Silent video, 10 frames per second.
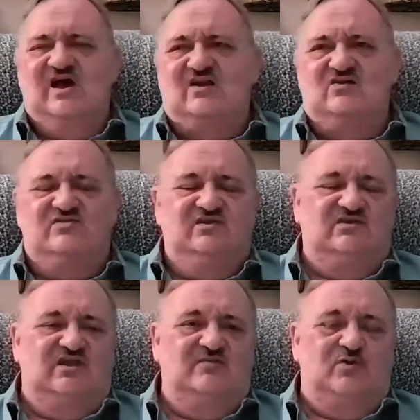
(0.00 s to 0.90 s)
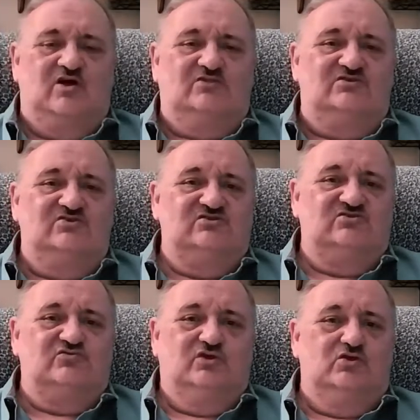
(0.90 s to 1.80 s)
I don't think any politician
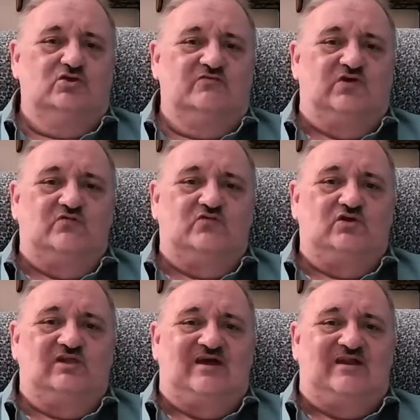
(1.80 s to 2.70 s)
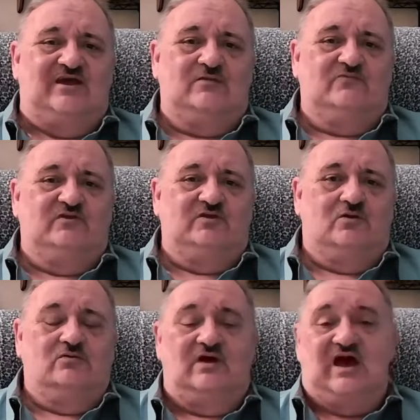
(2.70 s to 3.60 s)
is really going to vote for a line item
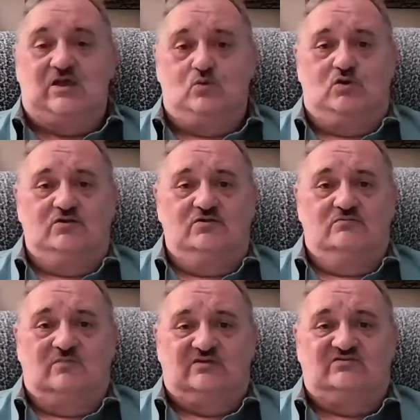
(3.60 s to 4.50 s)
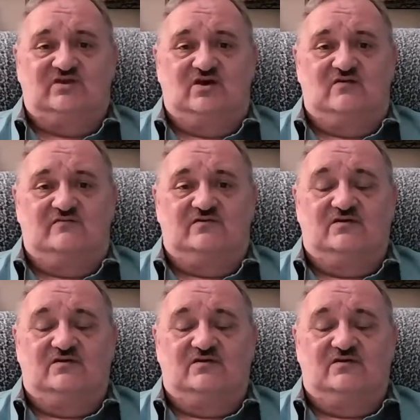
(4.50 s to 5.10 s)
veto. I would myself,